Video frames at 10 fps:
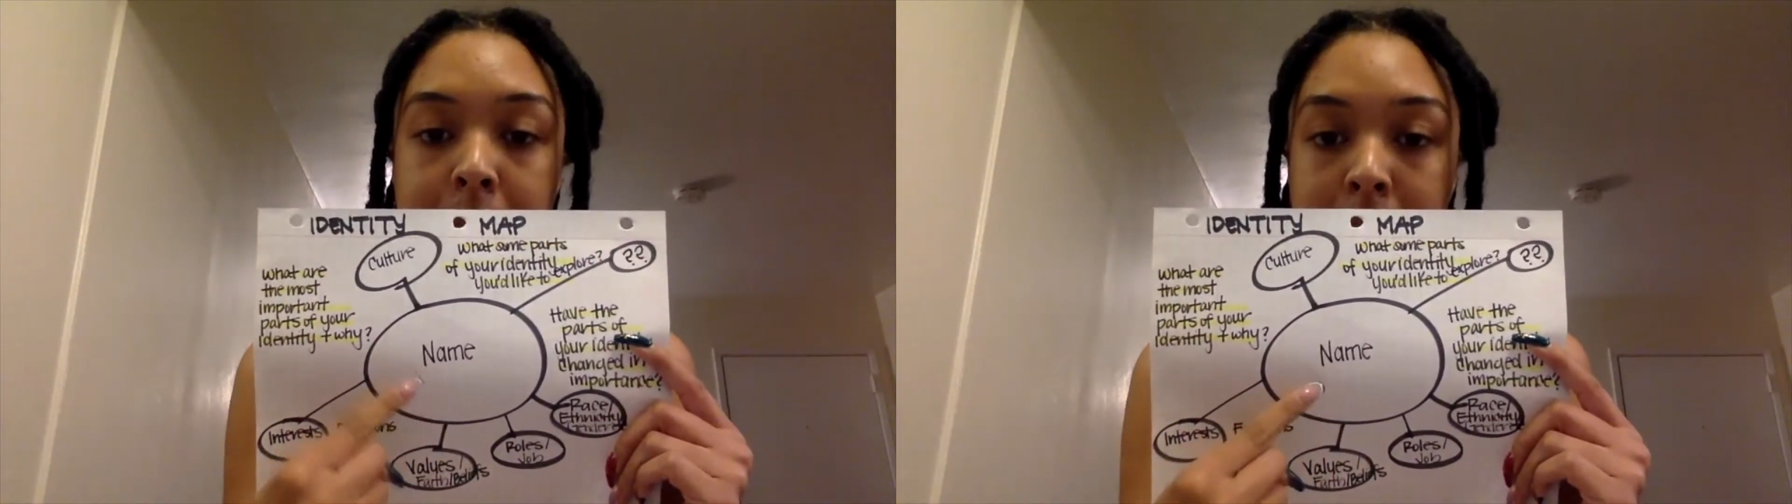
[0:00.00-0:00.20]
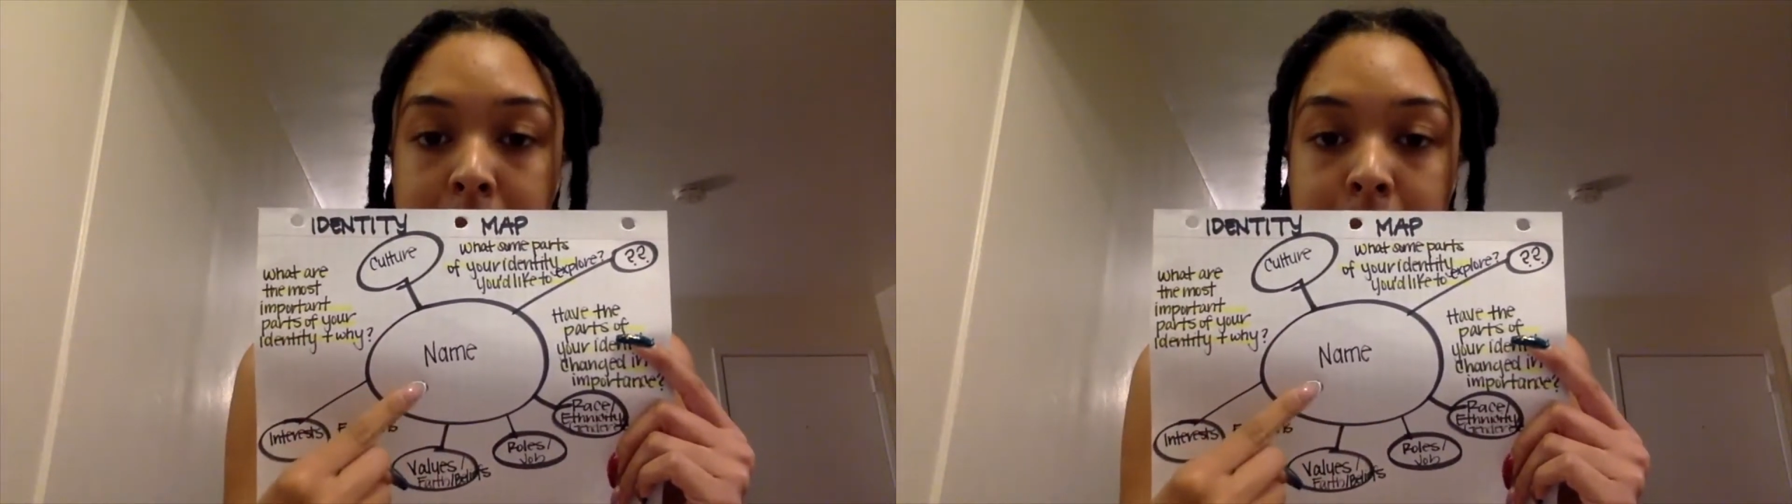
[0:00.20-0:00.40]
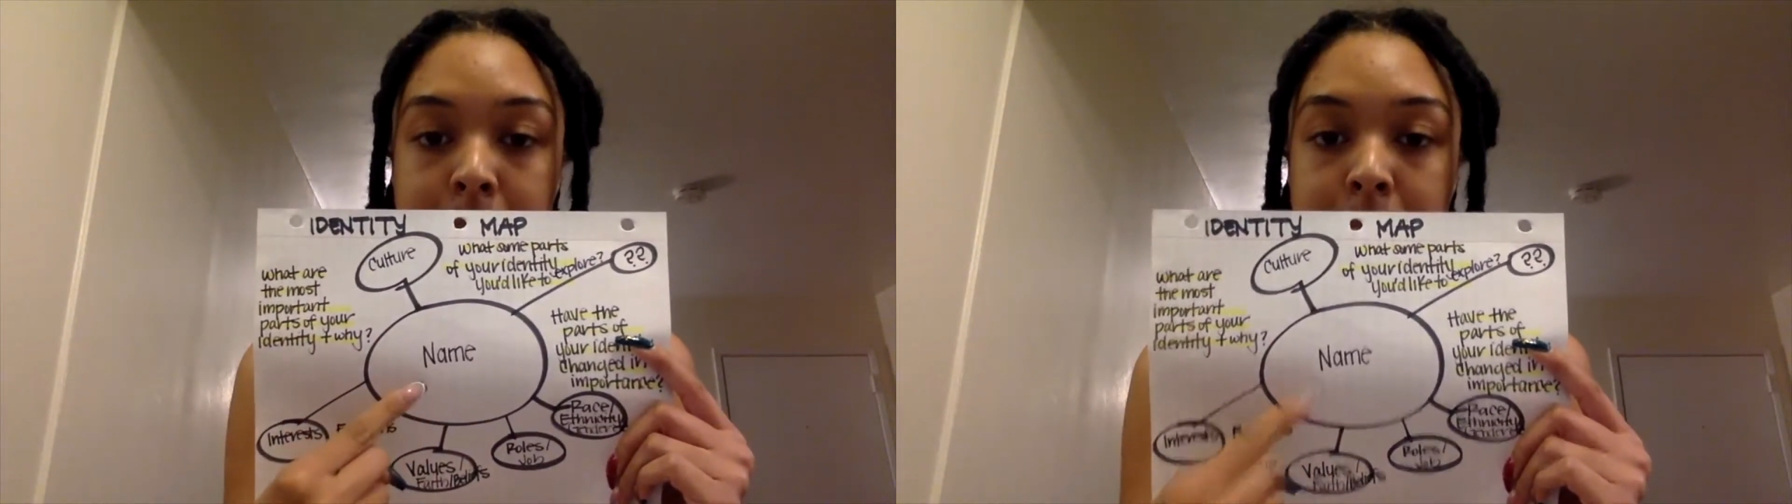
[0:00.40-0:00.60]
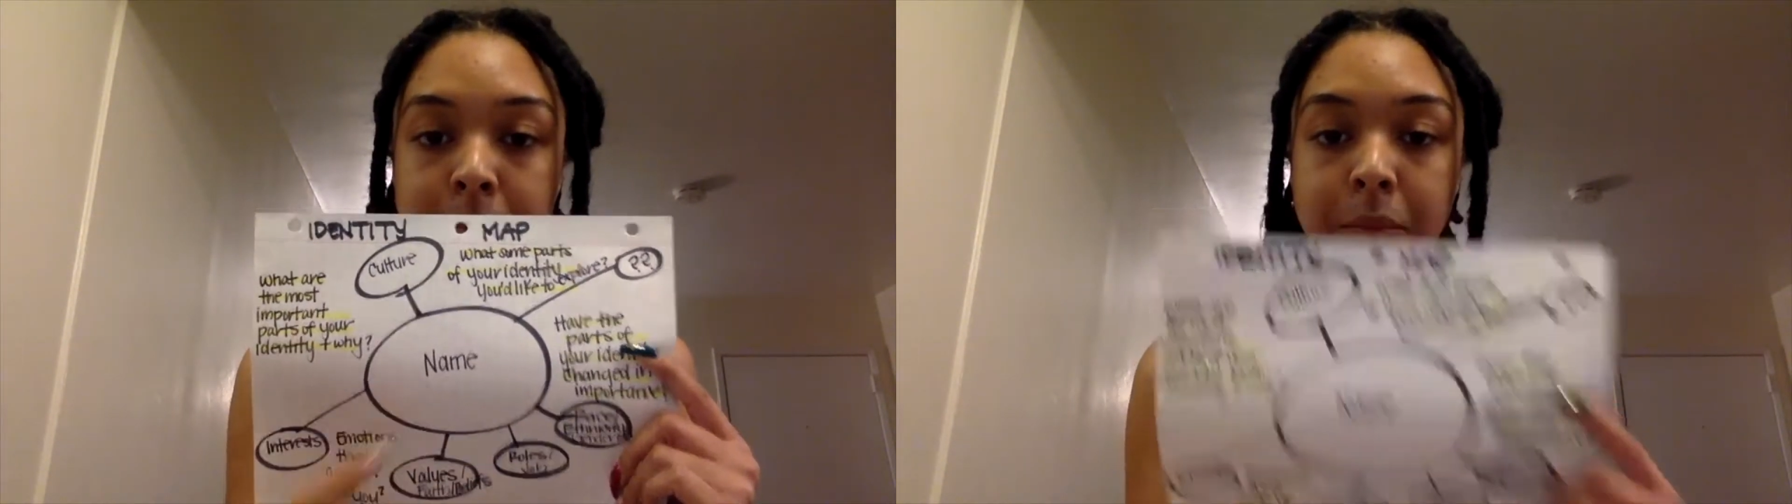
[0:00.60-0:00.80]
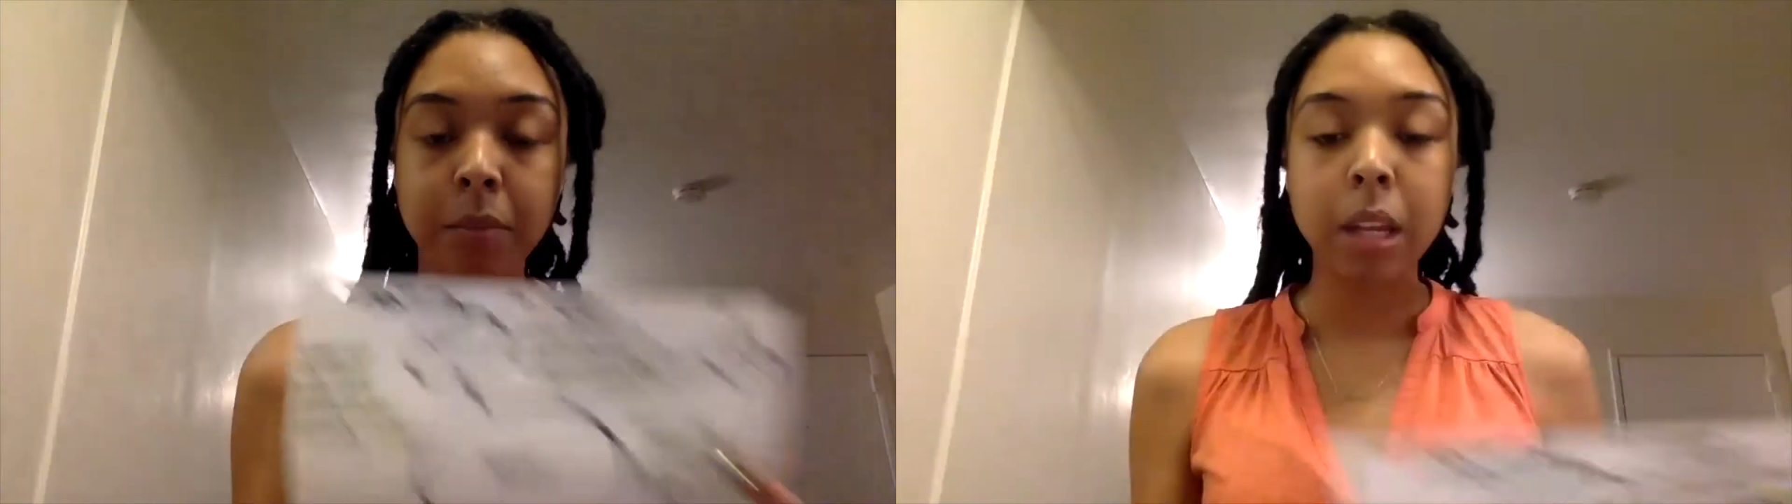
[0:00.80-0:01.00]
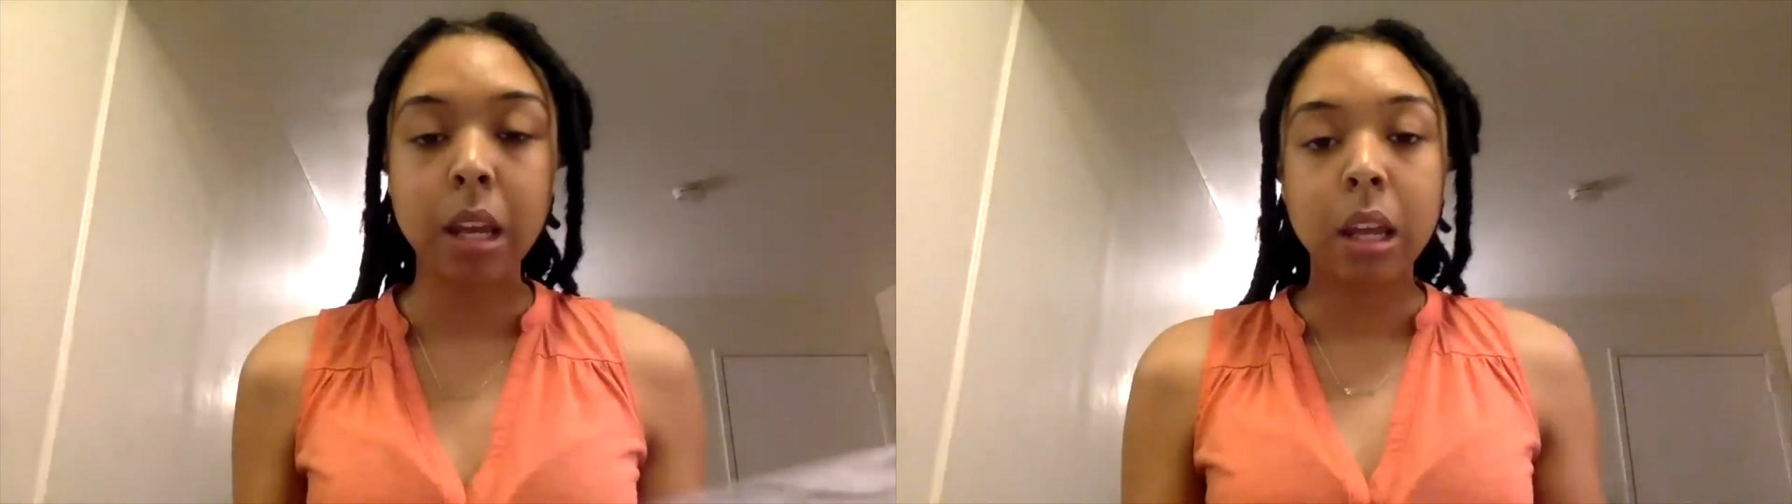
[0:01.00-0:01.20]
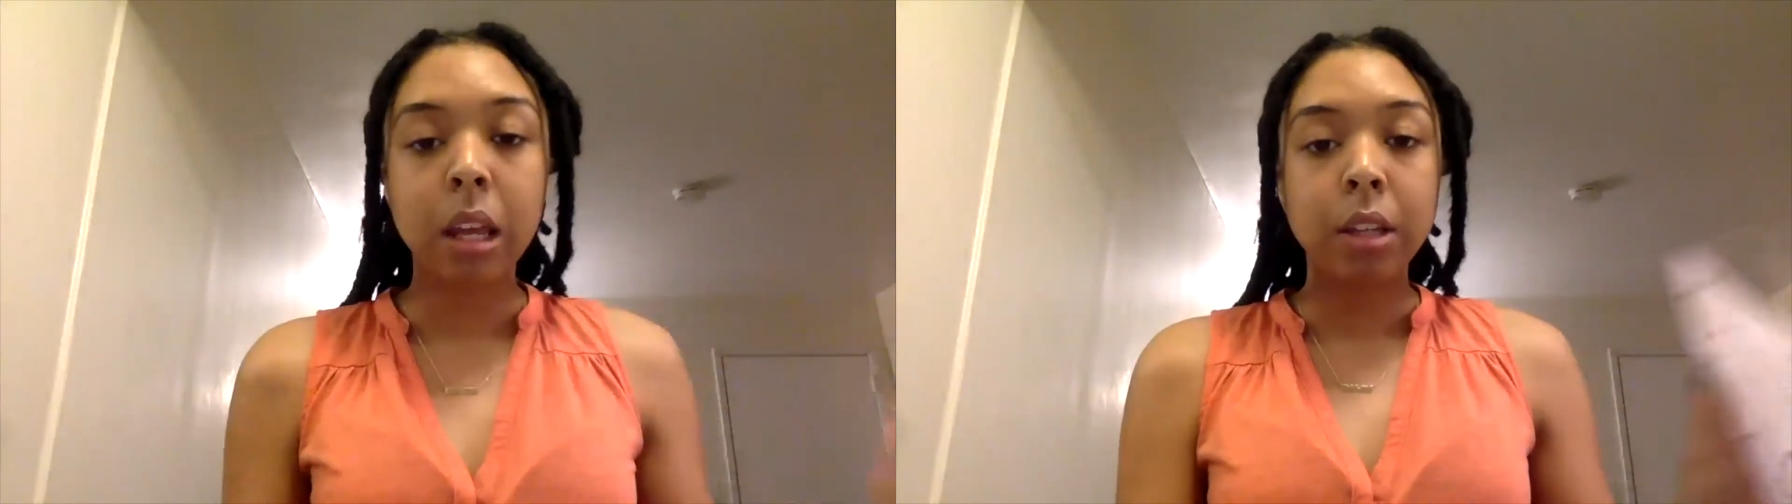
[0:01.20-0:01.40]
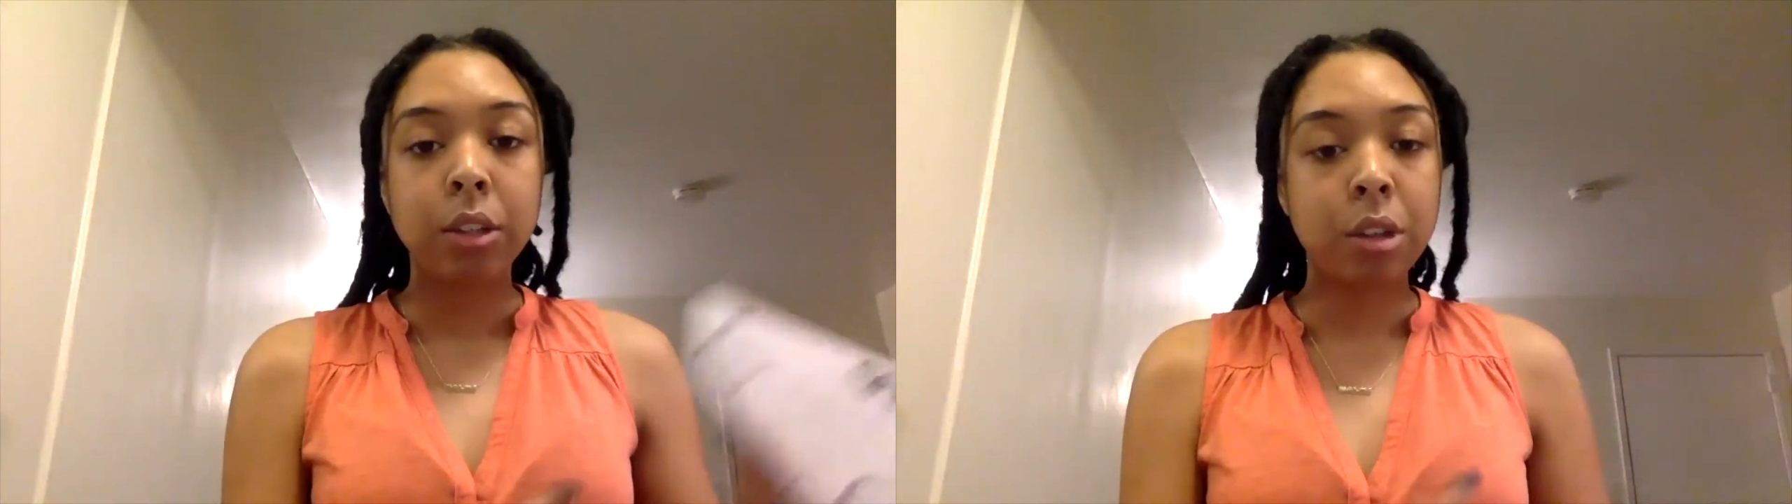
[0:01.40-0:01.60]
it.
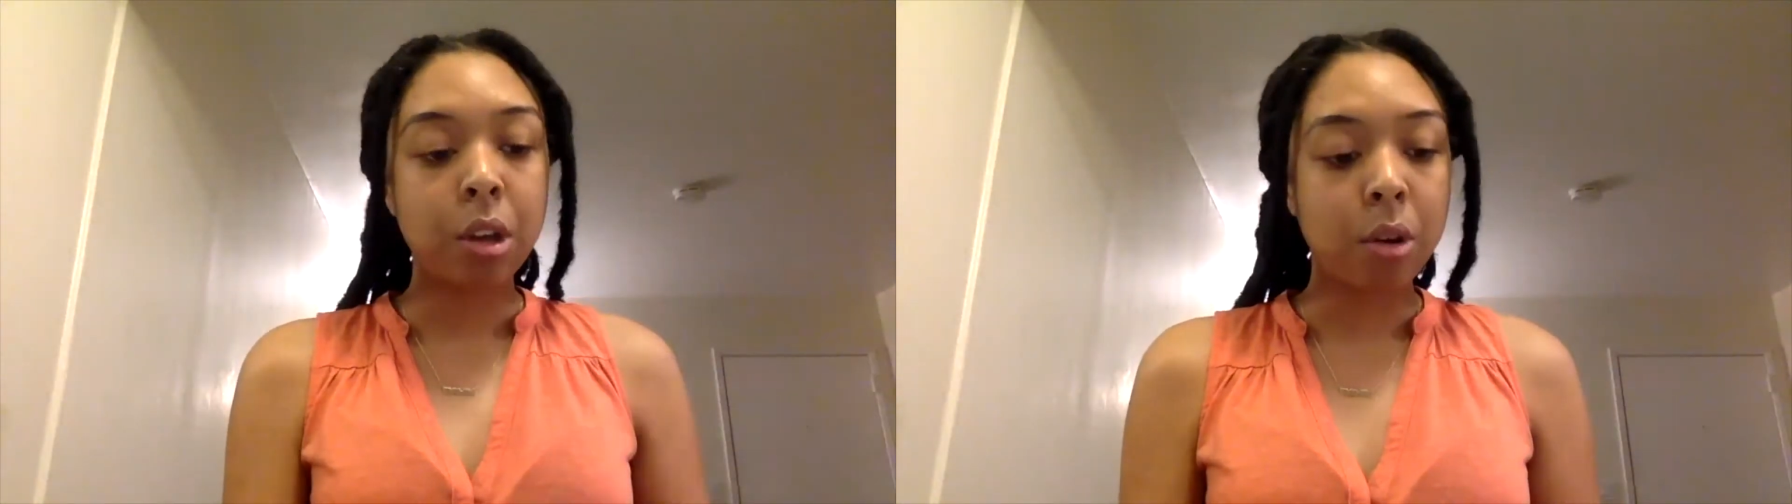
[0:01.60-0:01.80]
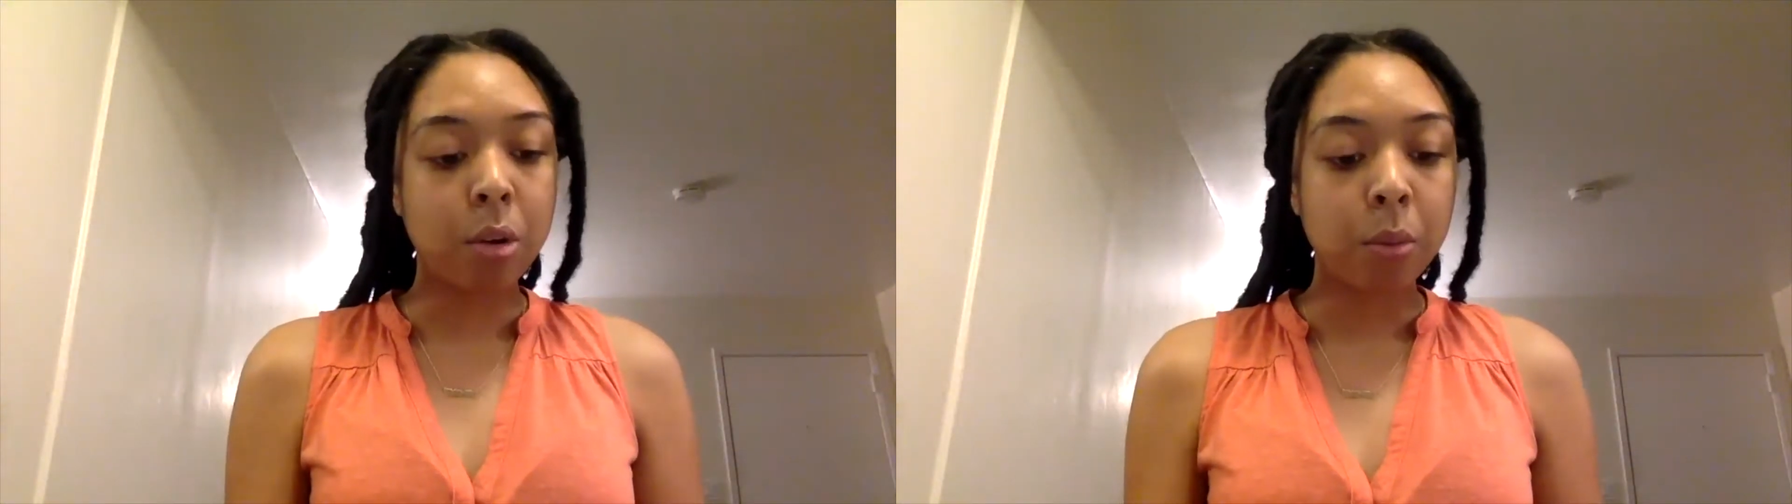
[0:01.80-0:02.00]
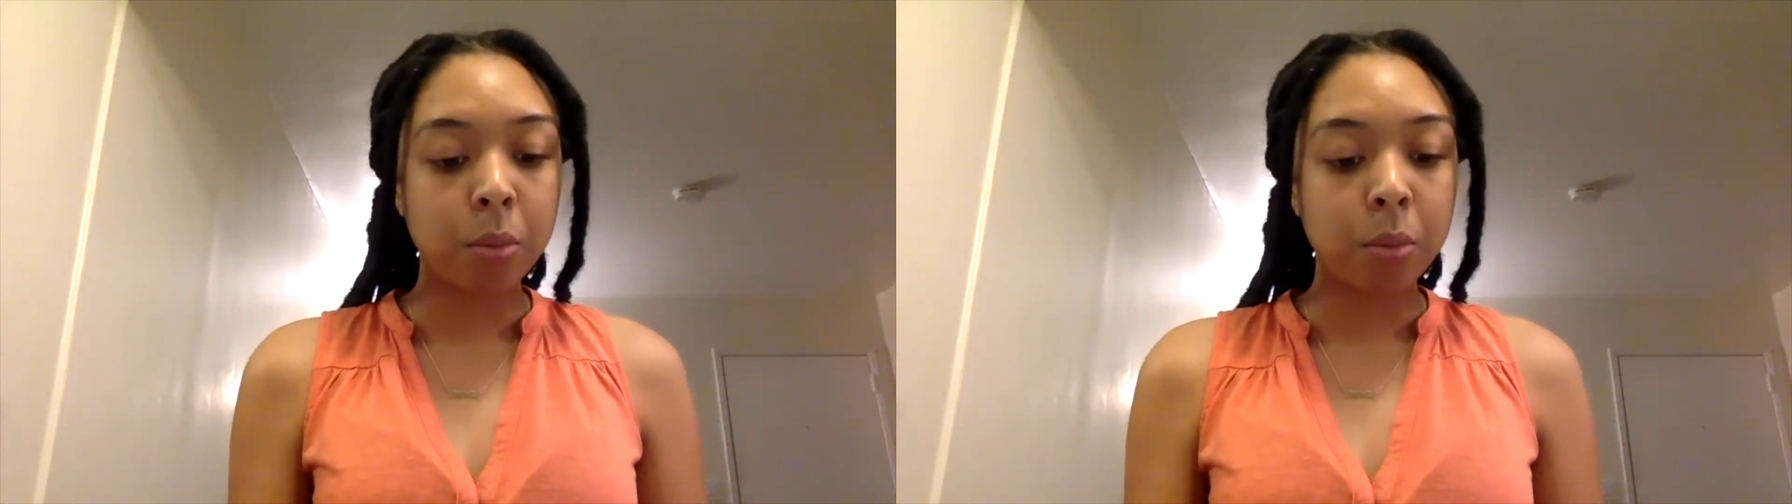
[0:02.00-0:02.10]
So